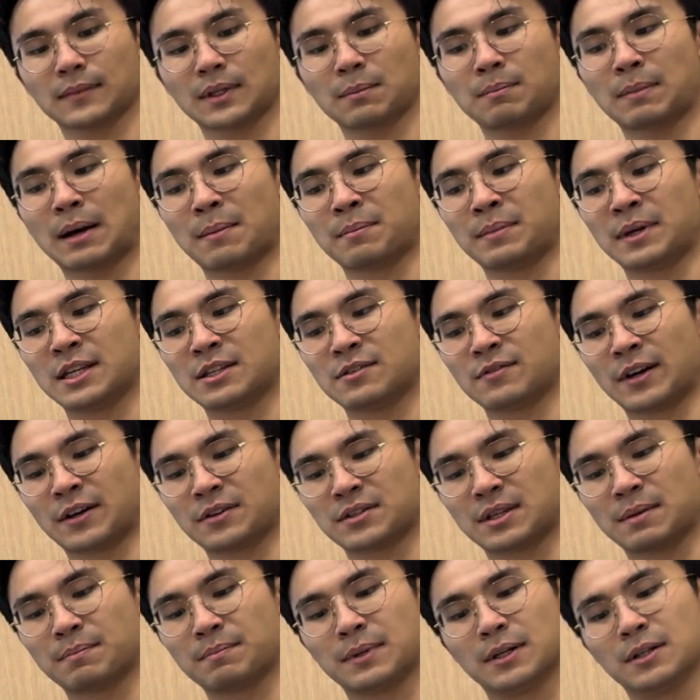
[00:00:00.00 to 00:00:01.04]
Part B is very
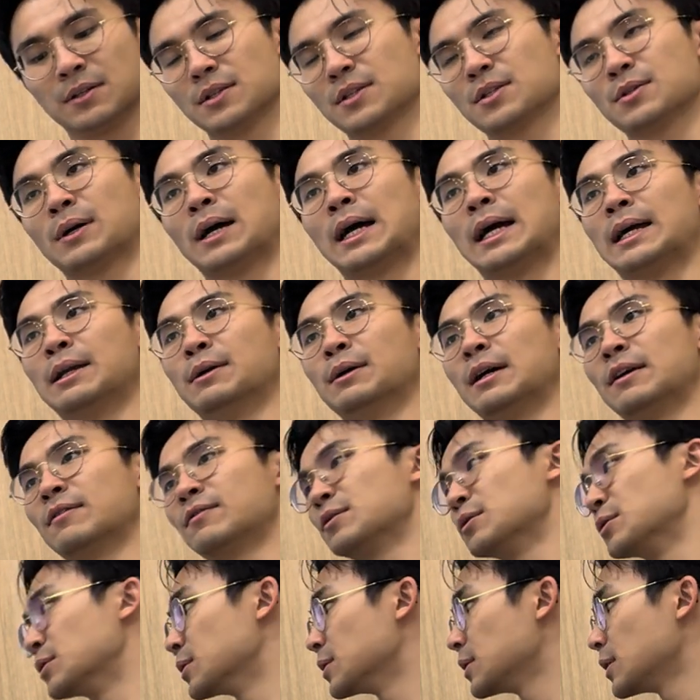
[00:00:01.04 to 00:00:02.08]
simple, so I have
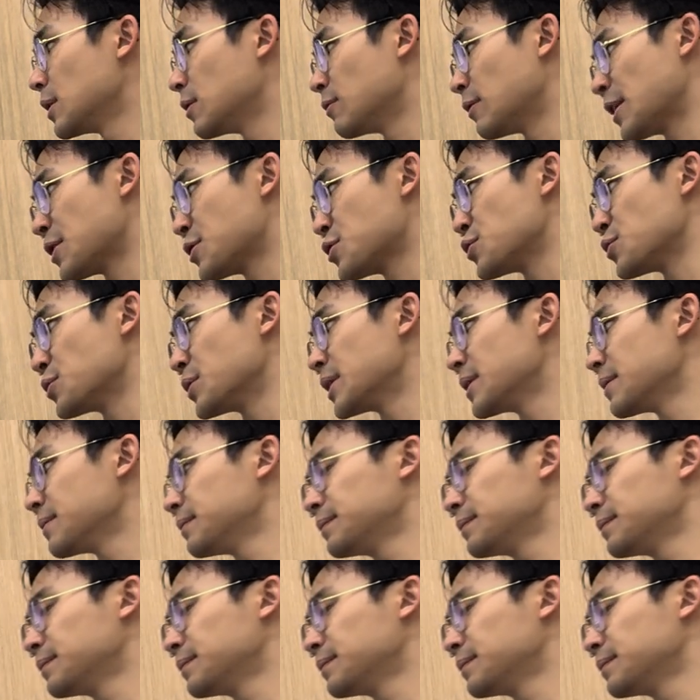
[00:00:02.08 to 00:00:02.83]
to rush through it.